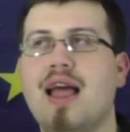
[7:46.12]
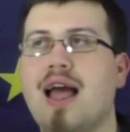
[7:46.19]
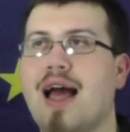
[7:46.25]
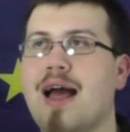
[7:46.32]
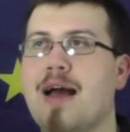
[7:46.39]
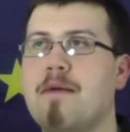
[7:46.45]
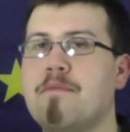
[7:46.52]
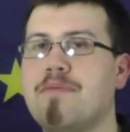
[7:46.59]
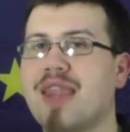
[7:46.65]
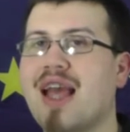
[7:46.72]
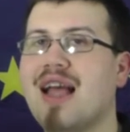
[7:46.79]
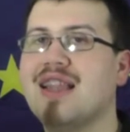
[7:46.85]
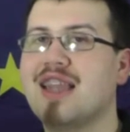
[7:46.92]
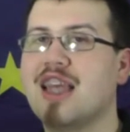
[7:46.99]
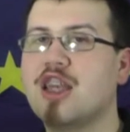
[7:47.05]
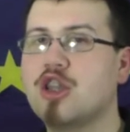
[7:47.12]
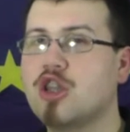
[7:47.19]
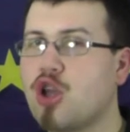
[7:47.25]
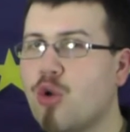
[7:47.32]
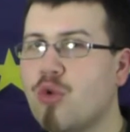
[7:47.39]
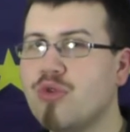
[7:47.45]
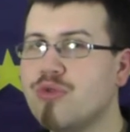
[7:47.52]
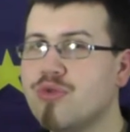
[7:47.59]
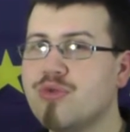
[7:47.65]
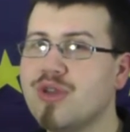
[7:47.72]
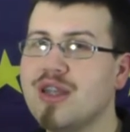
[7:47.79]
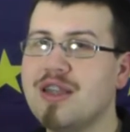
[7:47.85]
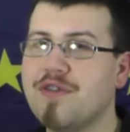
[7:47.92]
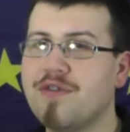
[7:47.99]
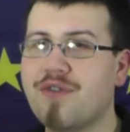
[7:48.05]
They don't
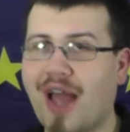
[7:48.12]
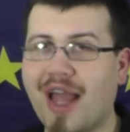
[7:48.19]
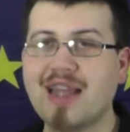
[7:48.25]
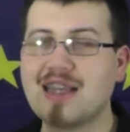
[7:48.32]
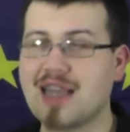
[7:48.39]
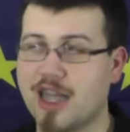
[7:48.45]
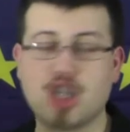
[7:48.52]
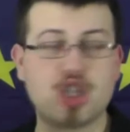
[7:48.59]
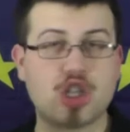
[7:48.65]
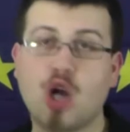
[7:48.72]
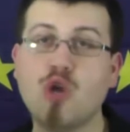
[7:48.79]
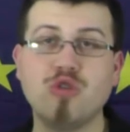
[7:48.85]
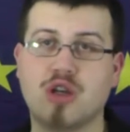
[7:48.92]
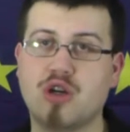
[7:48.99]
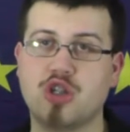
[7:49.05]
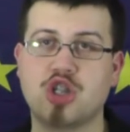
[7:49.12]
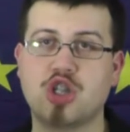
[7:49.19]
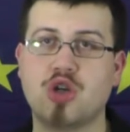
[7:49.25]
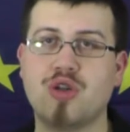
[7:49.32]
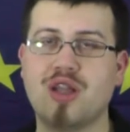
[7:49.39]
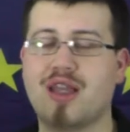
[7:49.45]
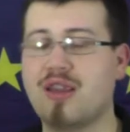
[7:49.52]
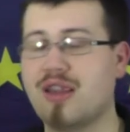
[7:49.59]
really fight like shoulder on shoulder.